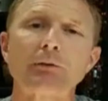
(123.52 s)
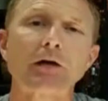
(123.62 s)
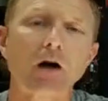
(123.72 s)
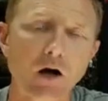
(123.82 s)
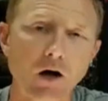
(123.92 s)

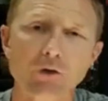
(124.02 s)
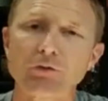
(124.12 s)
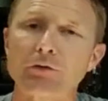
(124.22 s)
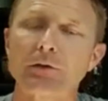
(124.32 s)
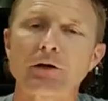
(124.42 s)

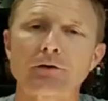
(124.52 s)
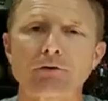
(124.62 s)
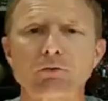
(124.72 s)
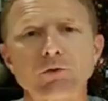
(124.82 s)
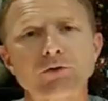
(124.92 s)
because
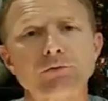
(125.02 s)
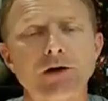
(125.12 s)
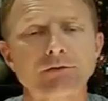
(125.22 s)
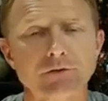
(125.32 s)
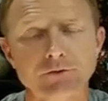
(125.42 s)
it's what you
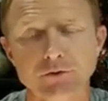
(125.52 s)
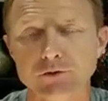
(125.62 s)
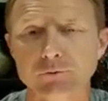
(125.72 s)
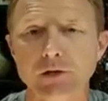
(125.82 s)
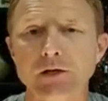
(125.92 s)
might see on
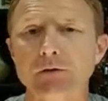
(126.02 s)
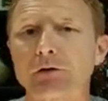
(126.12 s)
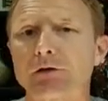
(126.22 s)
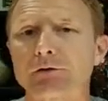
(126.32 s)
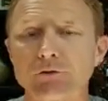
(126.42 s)
social media,
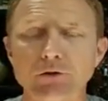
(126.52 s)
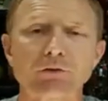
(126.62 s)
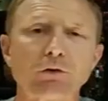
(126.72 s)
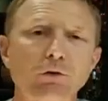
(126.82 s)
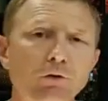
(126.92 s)
because it looks
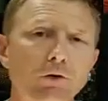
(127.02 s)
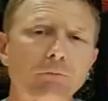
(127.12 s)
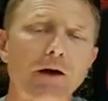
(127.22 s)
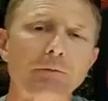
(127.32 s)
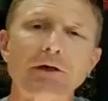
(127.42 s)
cool or
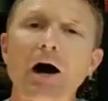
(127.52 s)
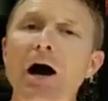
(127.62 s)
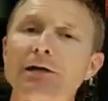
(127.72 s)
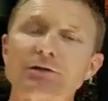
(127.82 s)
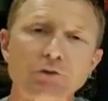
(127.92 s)
might be the
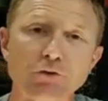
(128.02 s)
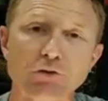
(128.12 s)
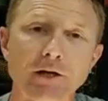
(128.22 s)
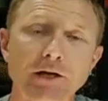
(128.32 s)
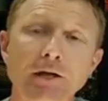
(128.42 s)
hottest new
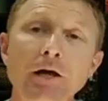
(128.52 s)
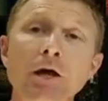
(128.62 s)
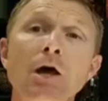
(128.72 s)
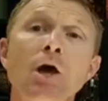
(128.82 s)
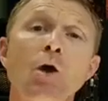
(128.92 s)
trend.
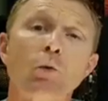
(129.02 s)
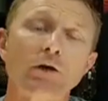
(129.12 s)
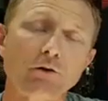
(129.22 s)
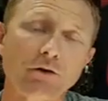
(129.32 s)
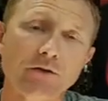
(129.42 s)
We
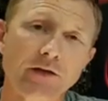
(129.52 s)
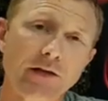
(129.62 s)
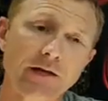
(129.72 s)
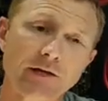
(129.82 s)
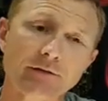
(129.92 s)
do the
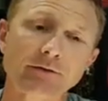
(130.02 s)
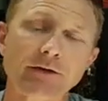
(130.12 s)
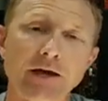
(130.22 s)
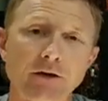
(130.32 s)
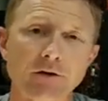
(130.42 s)
things
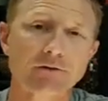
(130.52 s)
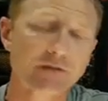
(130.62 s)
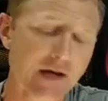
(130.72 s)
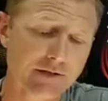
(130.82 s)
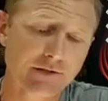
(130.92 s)
that are
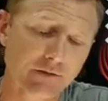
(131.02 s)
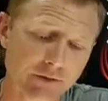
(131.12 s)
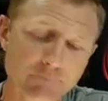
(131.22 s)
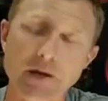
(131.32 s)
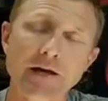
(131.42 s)

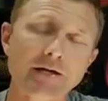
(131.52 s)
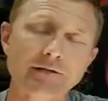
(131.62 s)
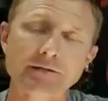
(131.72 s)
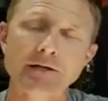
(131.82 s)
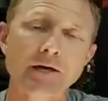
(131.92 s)
scientifically
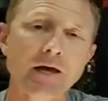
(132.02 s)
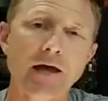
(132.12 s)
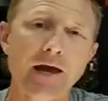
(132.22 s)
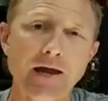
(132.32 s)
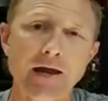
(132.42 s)
based,
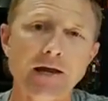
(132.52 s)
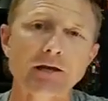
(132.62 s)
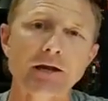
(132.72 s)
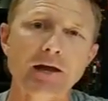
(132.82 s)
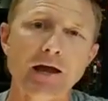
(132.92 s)

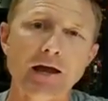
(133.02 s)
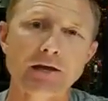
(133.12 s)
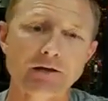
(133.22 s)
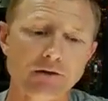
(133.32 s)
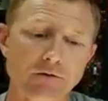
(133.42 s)
and
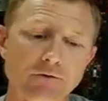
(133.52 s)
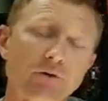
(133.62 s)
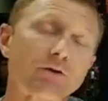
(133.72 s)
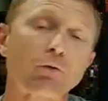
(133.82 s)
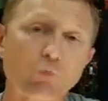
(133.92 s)

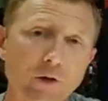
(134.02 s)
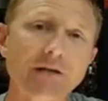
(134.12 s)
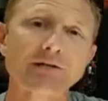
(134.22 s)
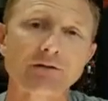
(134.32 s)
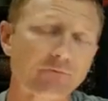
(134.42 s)
there's a
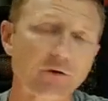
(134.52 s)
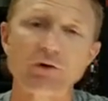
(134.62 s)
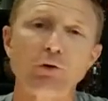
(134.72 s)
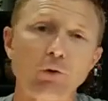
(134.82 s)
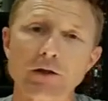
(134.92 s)
reason for
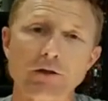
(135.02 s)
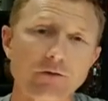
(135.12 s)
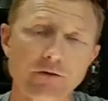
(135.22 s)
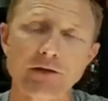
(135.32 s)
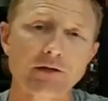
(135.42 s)
doing
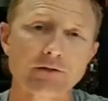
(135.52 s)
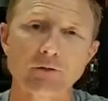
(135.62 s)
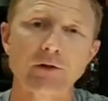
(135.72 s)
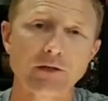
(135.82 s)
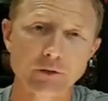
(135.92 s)
the things
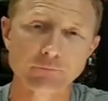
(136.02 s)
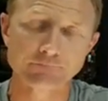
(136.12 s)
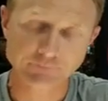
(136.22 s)
that we do.